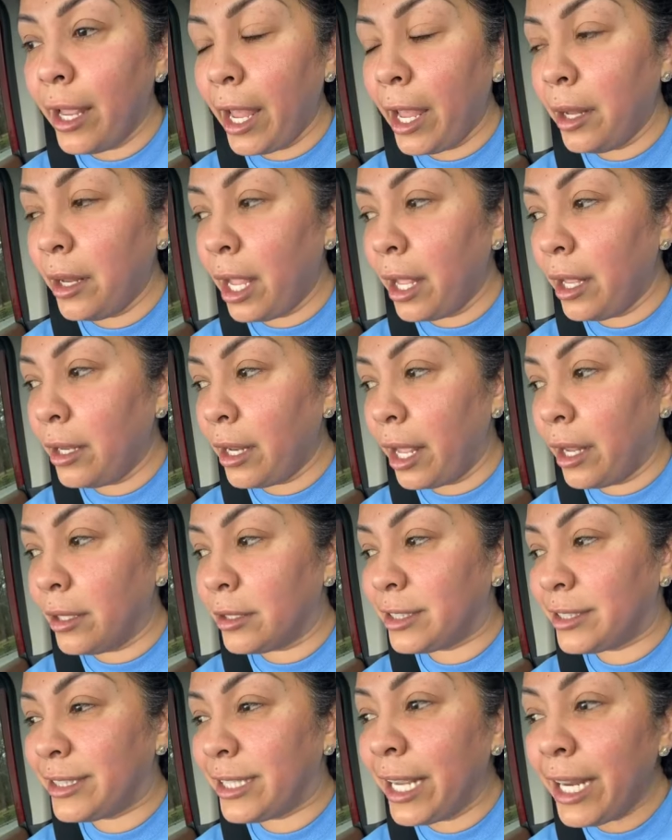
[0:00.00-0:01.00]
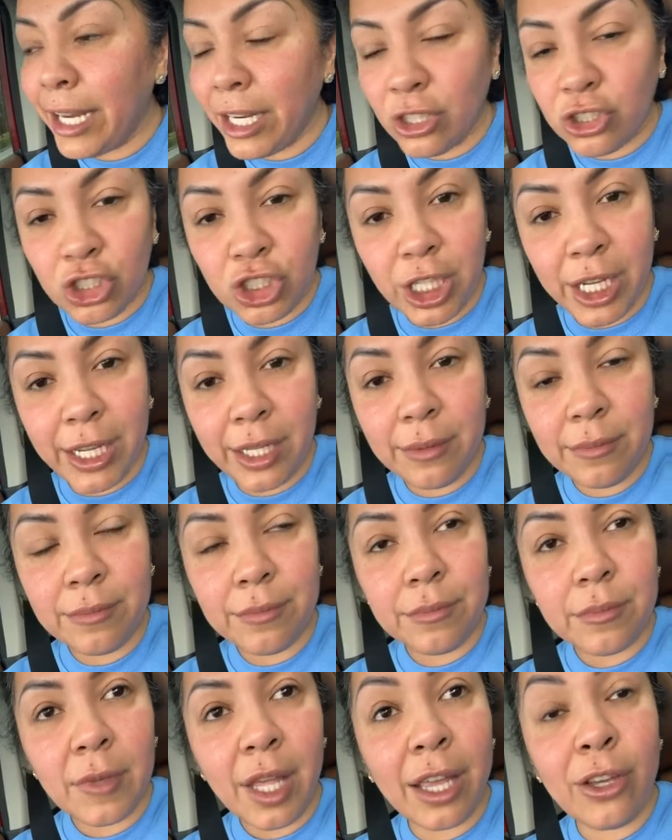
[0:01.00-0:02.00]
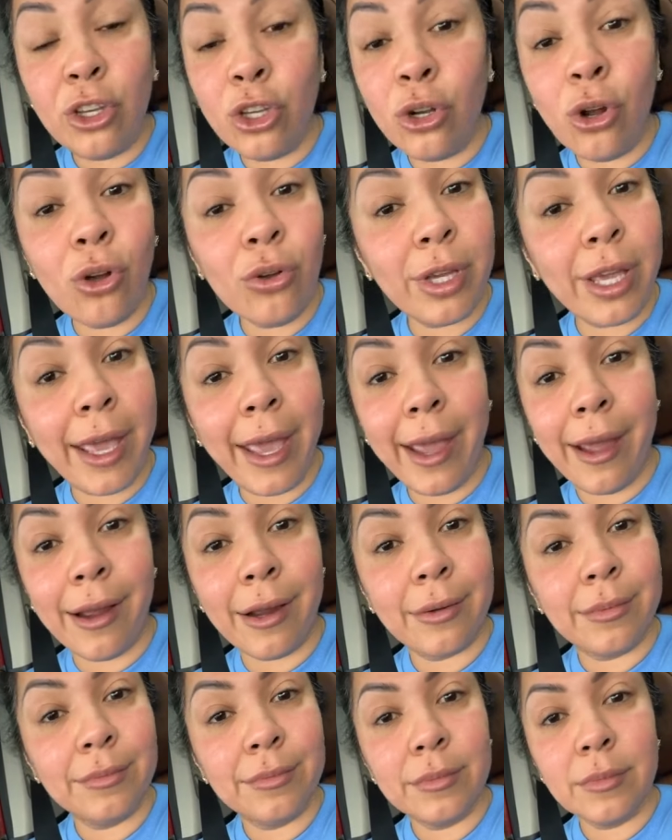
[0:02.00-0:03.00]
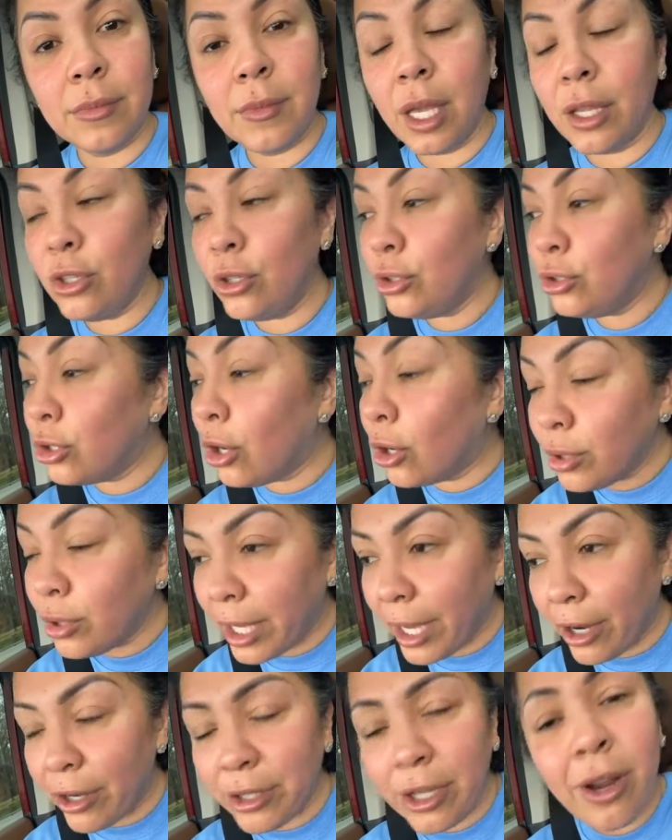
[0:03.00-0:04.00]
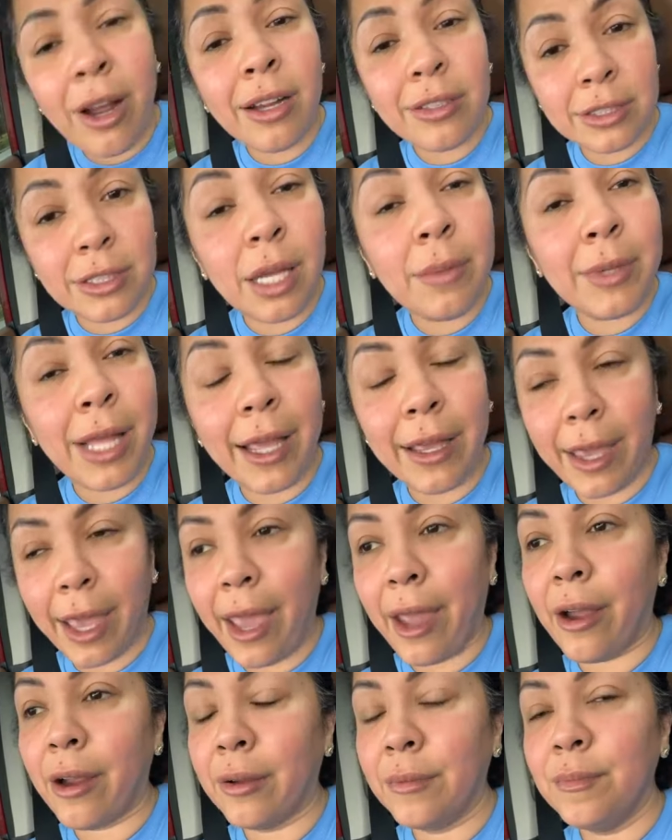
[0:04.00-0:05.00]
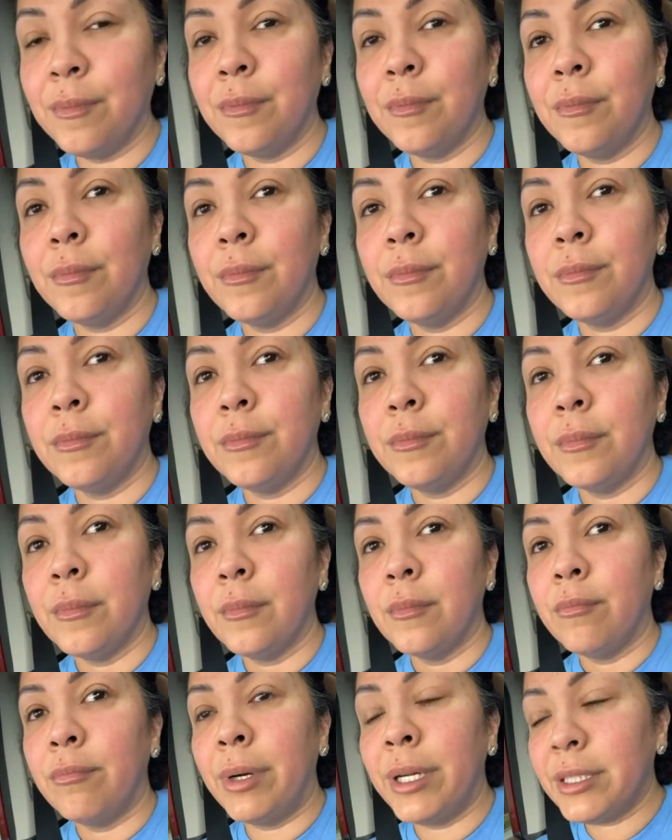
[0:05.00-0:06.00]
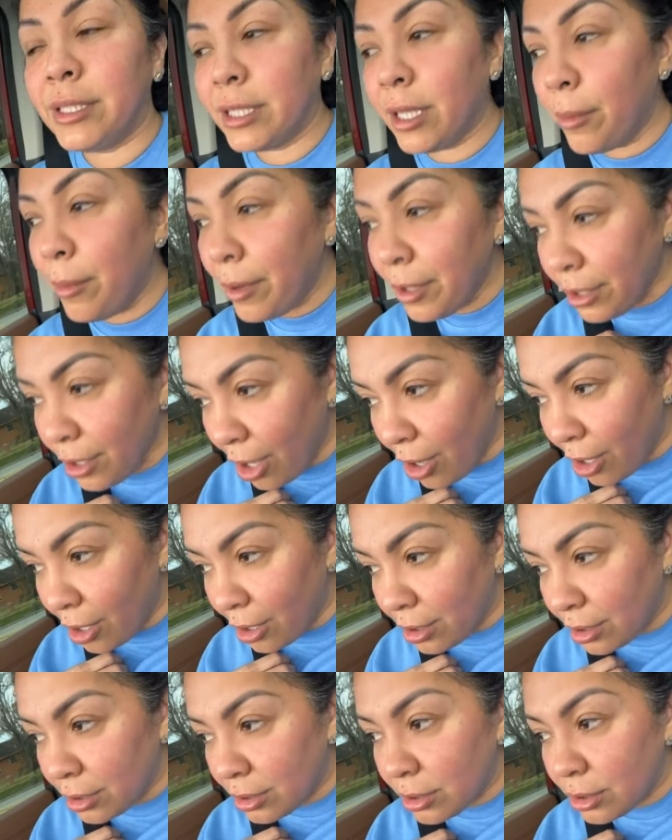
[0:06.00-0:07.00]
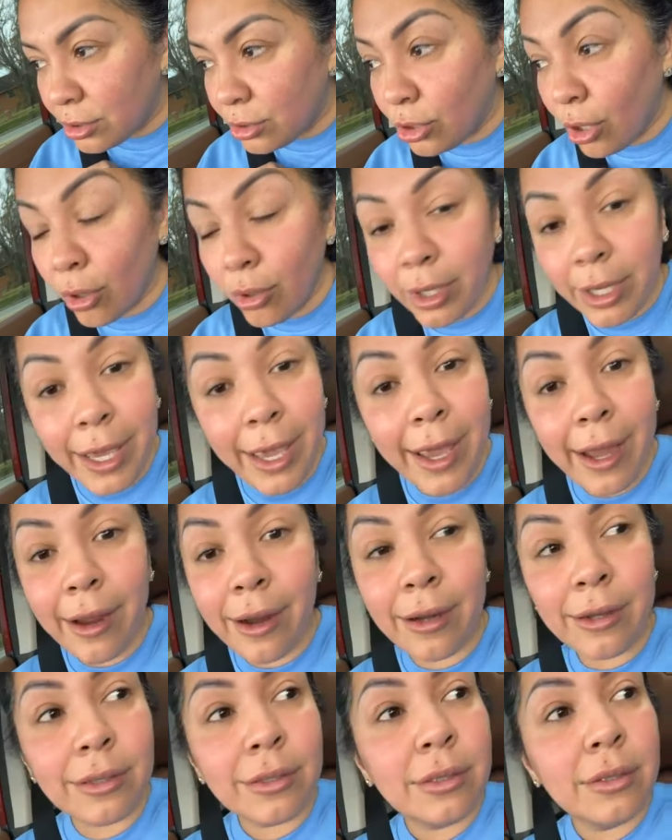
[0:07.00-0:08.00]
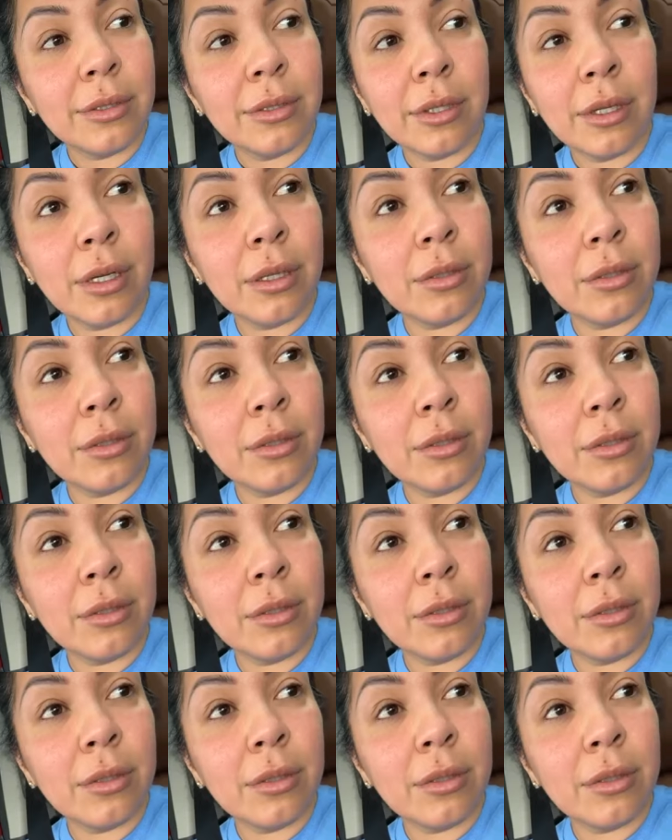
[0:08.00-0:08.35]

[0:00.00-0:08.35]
and stealing shit, and you don't care. And you don't care. There are some that care, but some of y'all don't care.